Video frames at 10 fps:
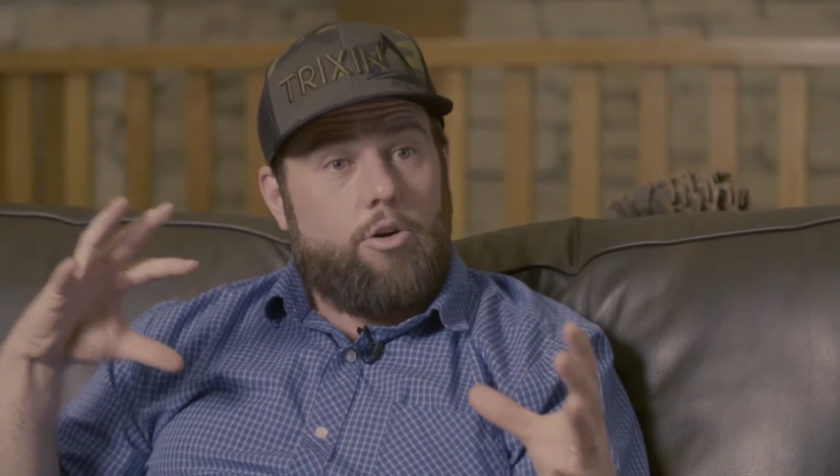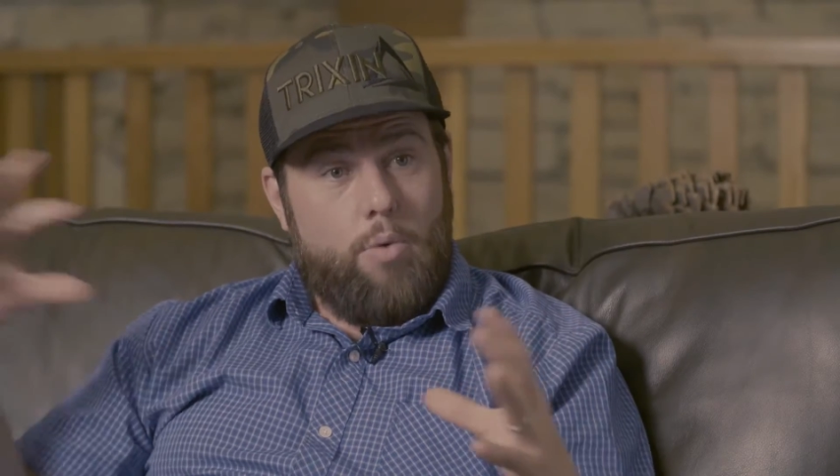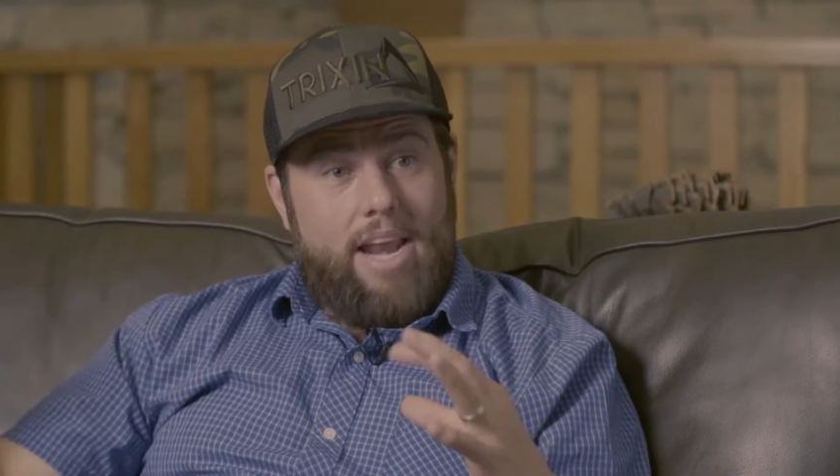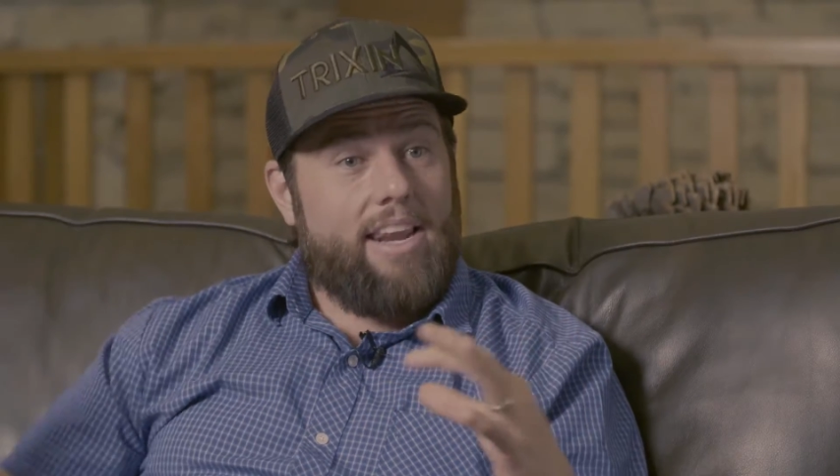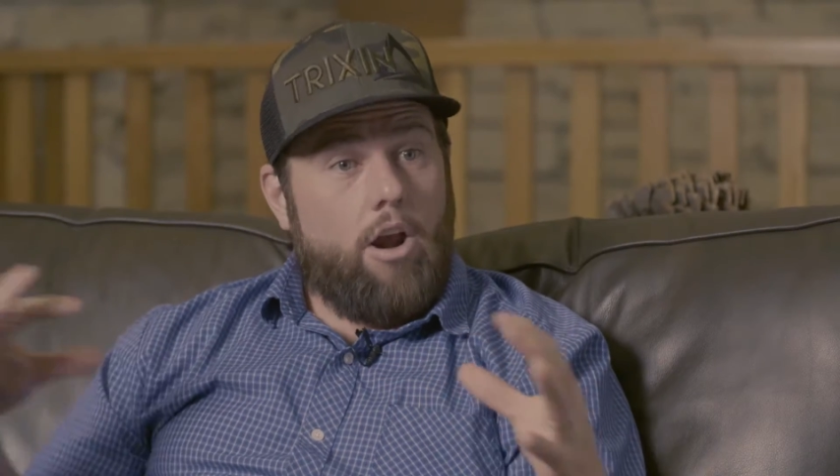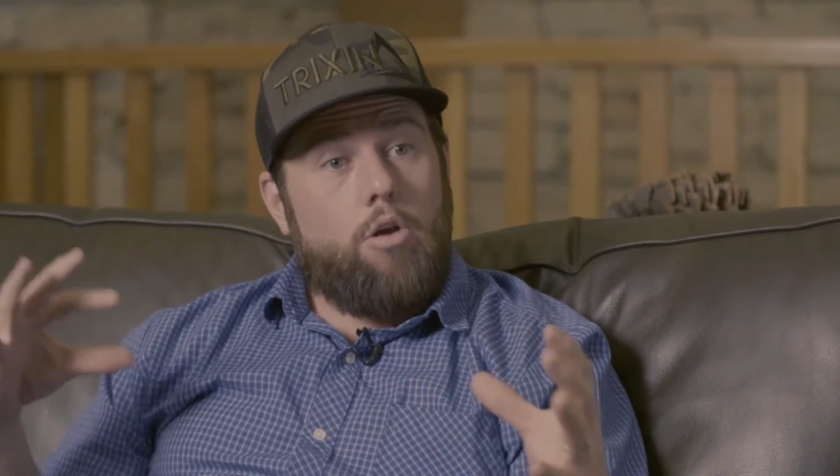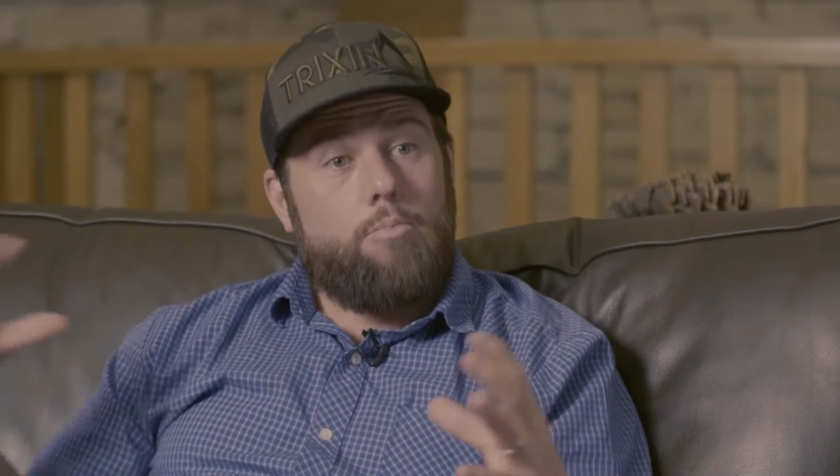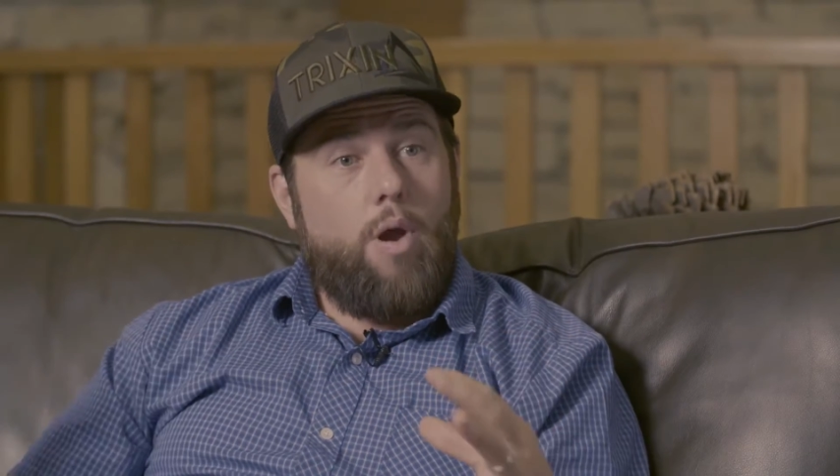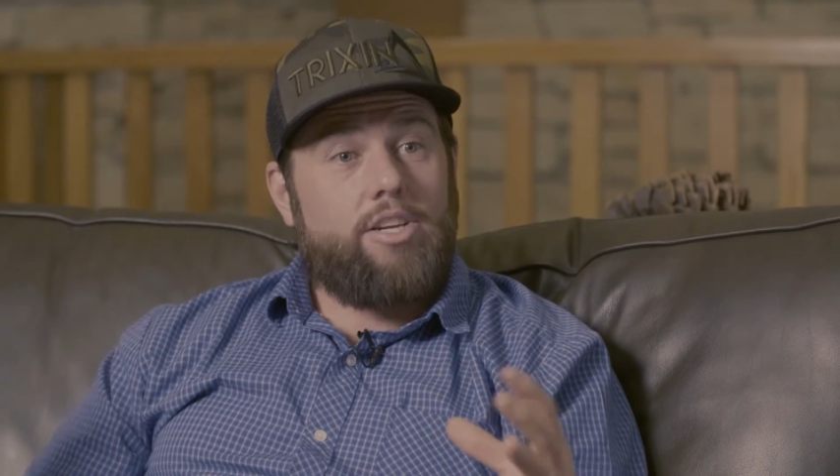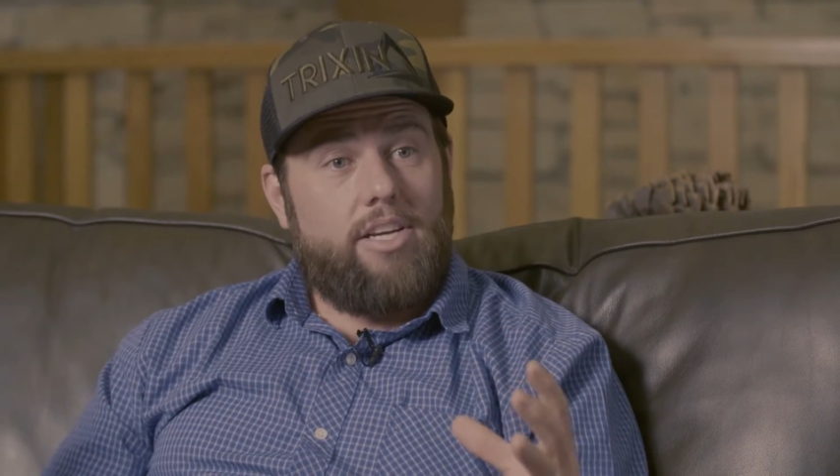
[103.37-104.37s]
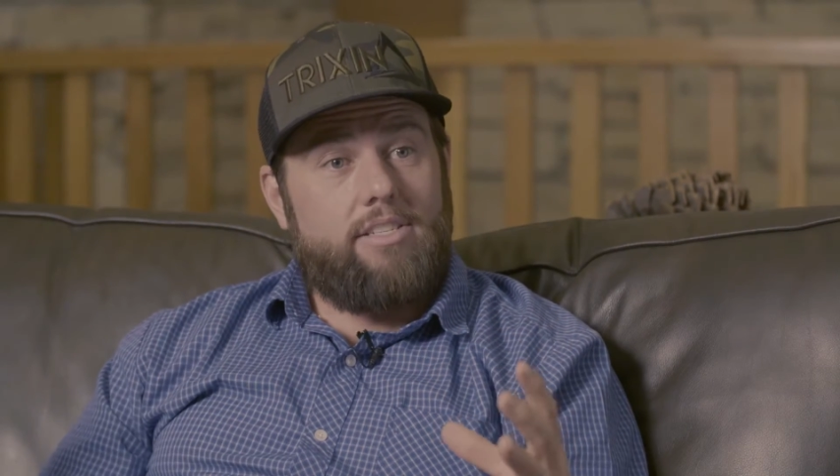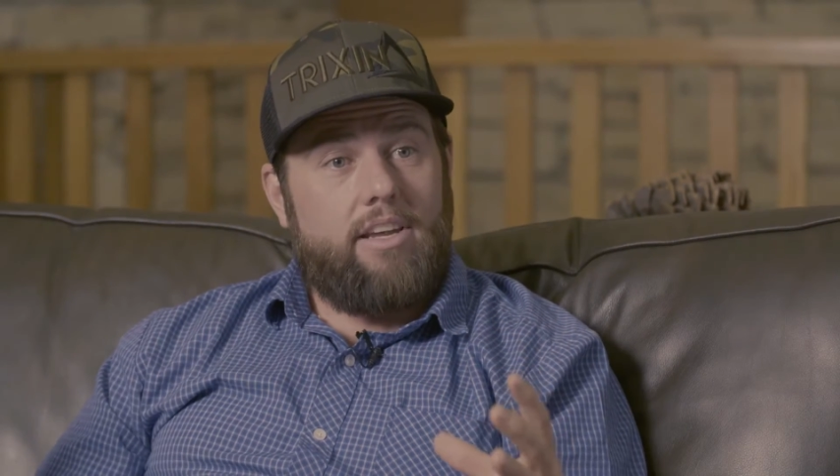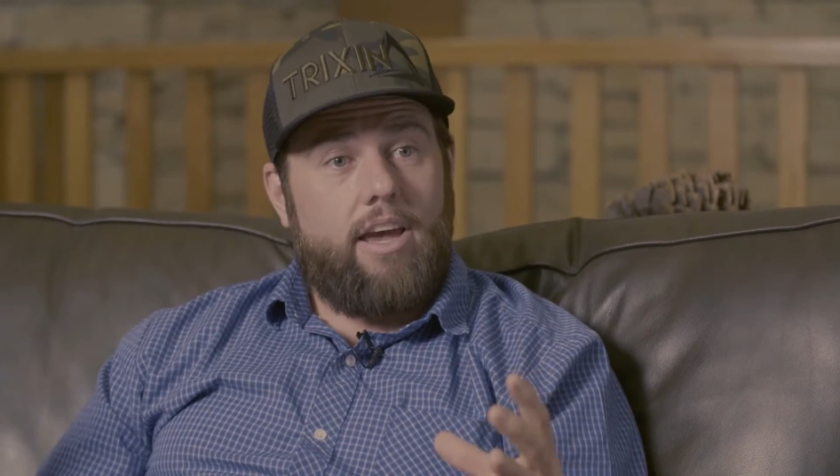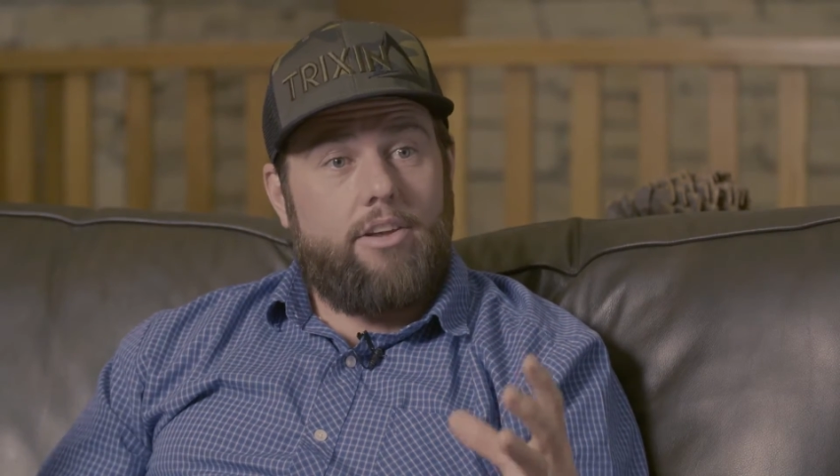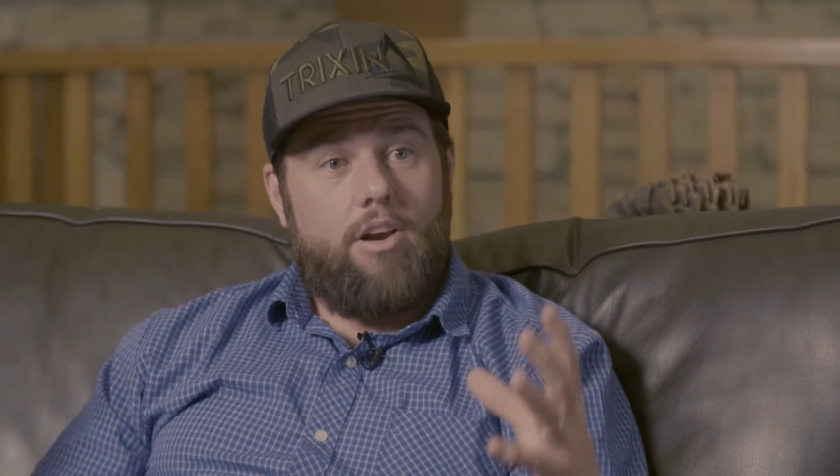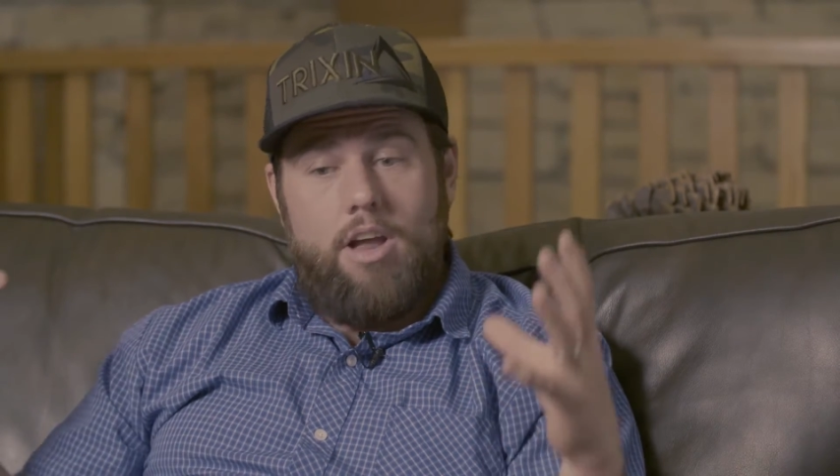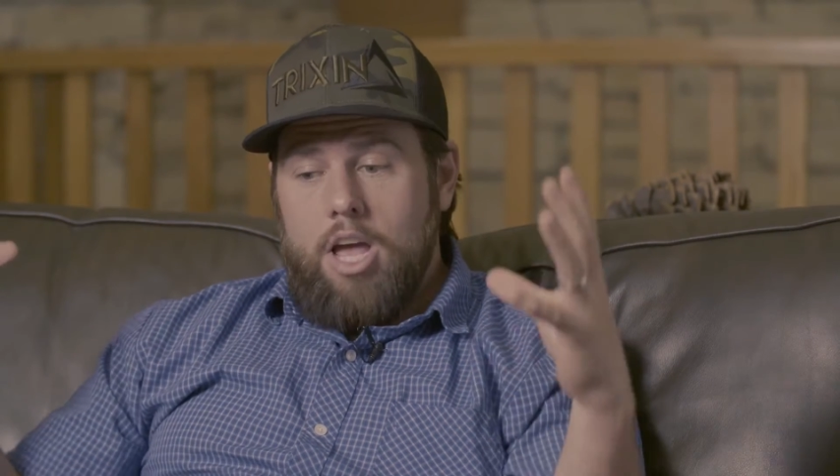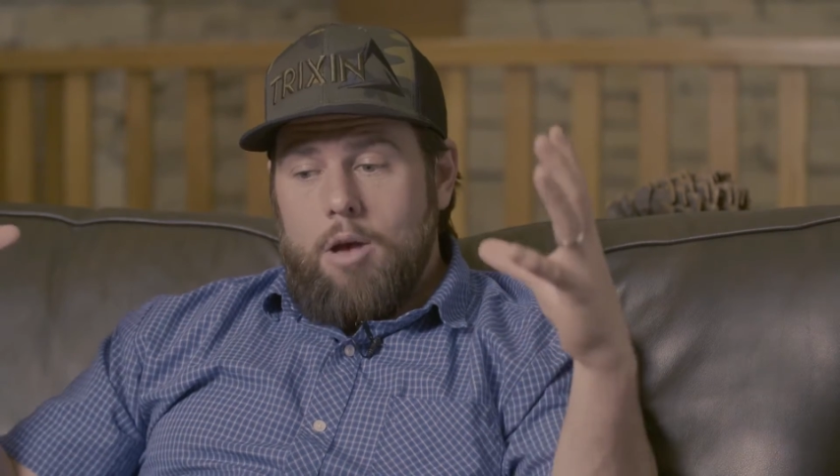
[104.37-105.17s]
creating our own projects together,